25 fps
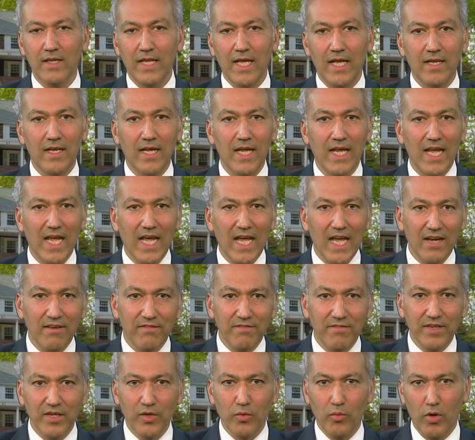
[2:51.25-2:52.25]
that
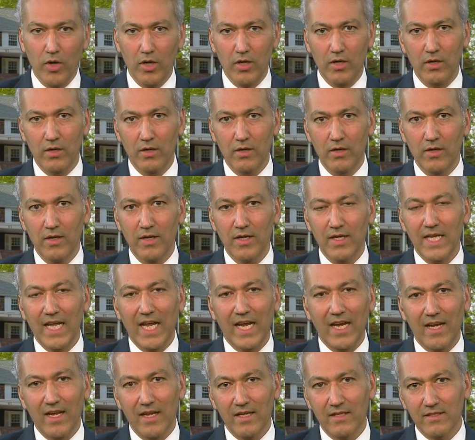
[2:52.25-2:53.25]
everyone
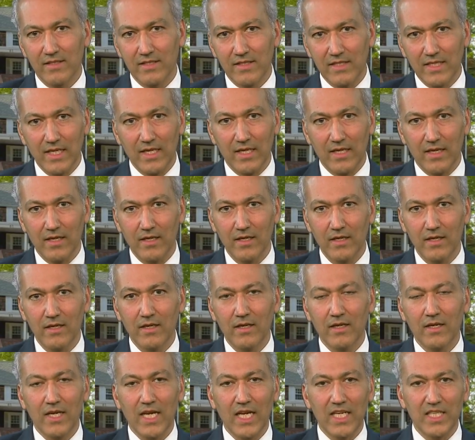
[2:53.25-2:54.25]
that gets sick
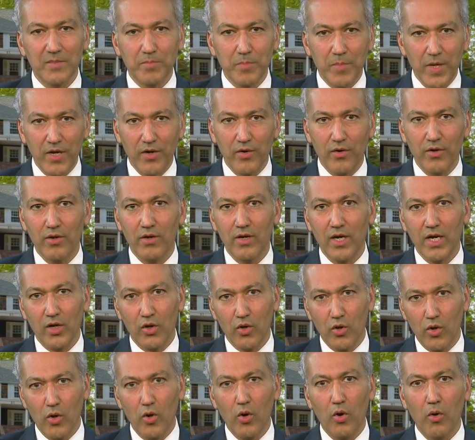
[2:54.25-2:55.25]
gets better
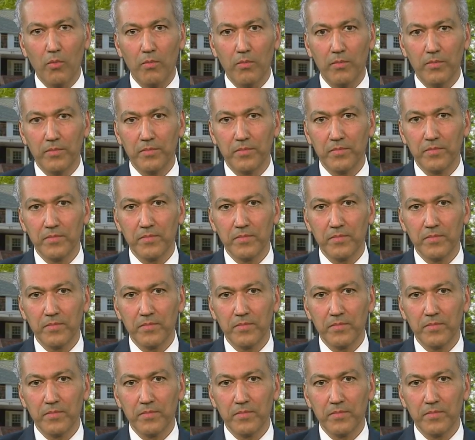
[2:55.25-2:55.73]
and go home.